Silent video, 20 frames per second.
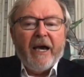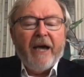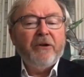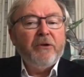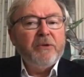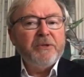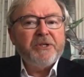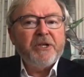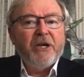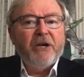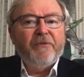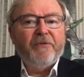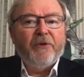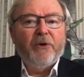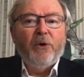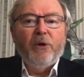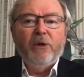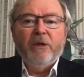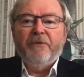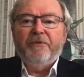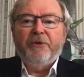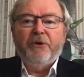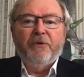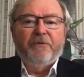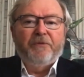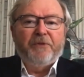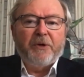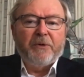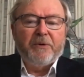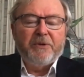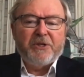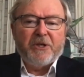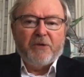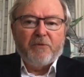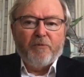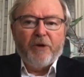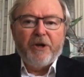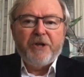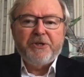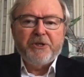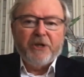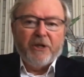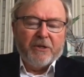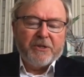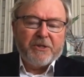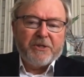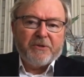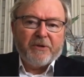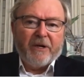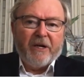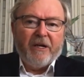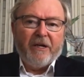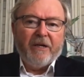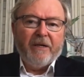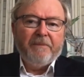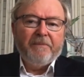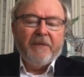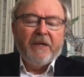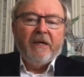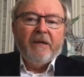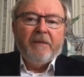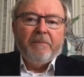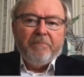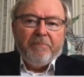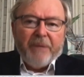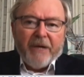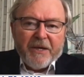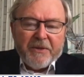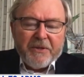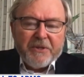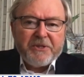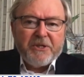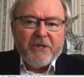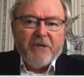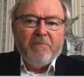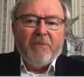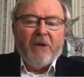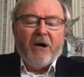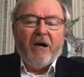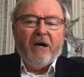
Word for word: And also for all of your viewers in regional Australia, bear this in